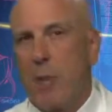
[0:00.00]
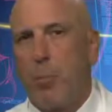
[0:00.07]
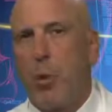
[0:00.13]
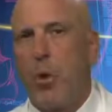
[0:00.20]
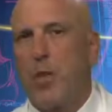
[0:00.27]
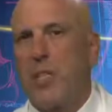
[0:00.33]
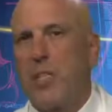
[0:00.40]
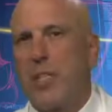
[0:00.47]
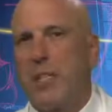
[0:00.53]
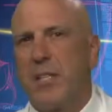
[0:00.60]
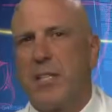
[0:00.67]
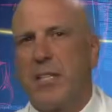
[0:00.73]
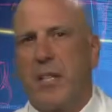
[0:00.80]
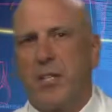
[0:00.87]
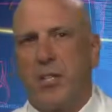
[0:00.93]
porcelain
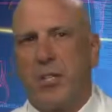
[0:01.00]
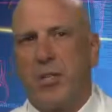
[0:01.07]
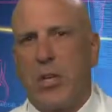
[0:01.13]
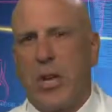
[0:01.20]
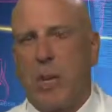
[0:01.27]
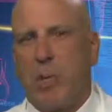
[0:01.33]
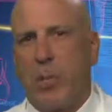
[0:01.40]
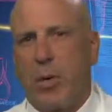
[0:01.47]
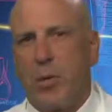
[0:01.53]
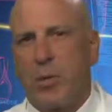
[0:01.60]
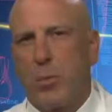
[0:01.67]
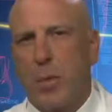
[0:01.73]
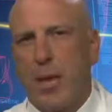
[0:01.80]
such as Empress.